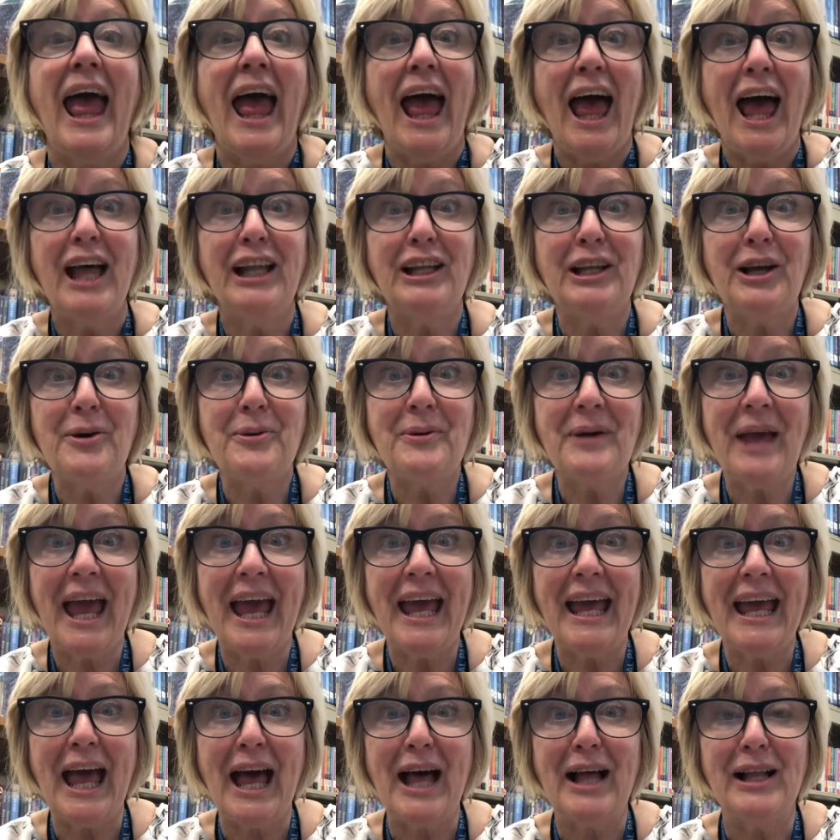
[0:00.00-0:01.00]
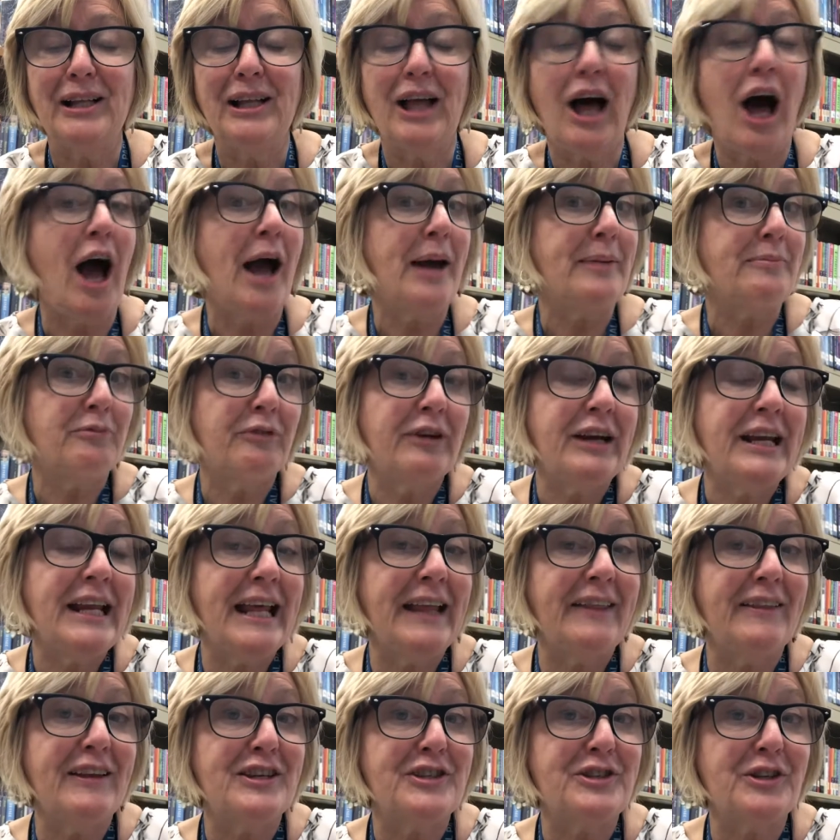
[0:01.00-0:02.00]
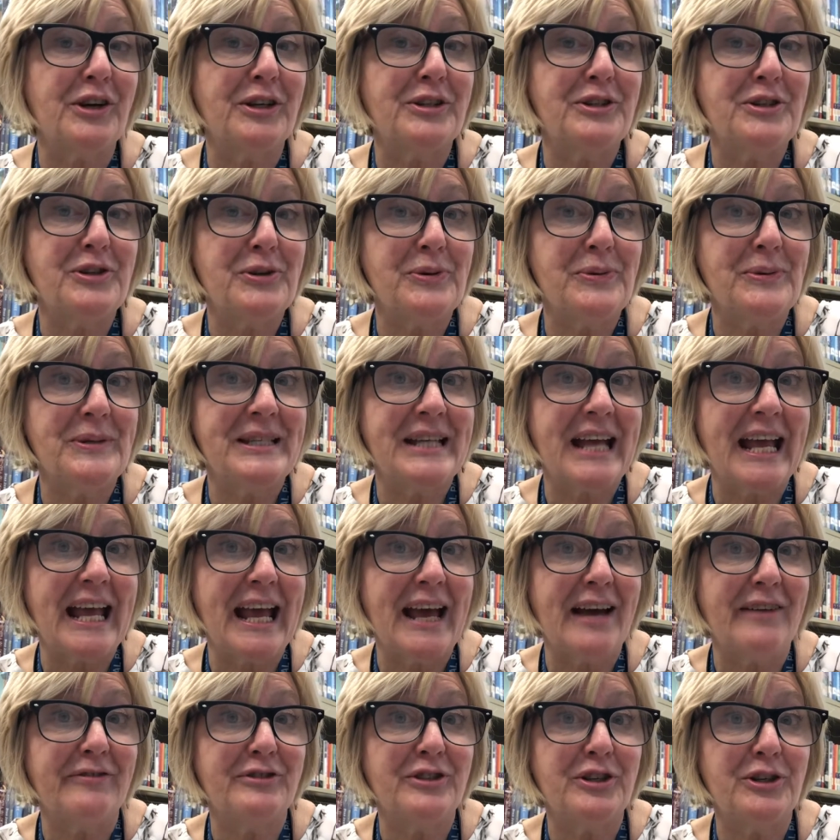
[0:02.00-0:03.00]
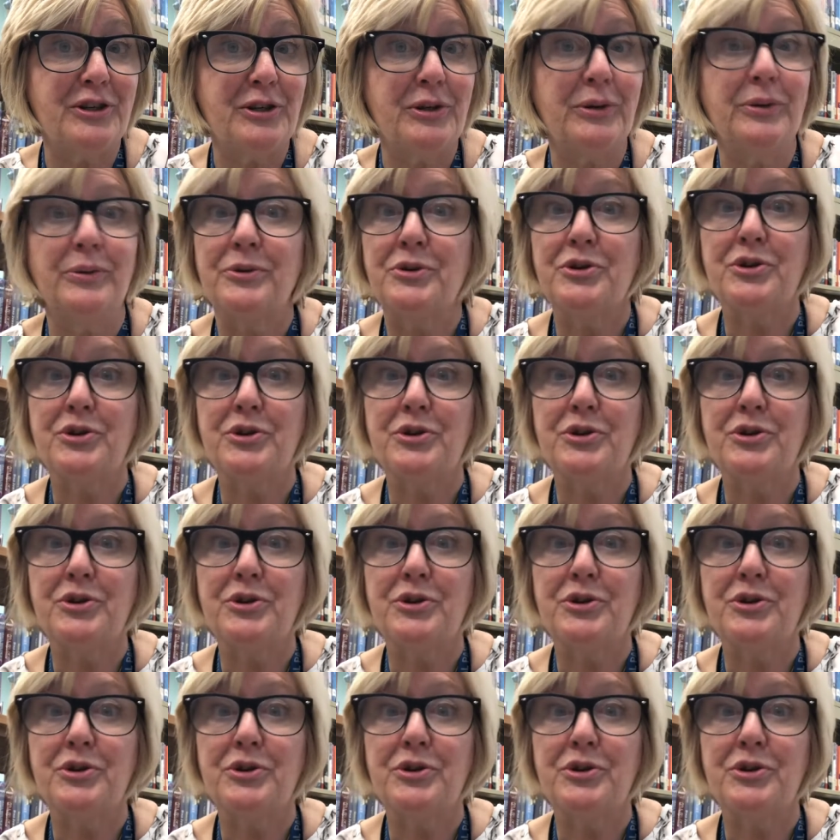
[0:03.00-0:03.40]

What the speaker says: Hello, KL. I'm reading this on Tuesday afternoon.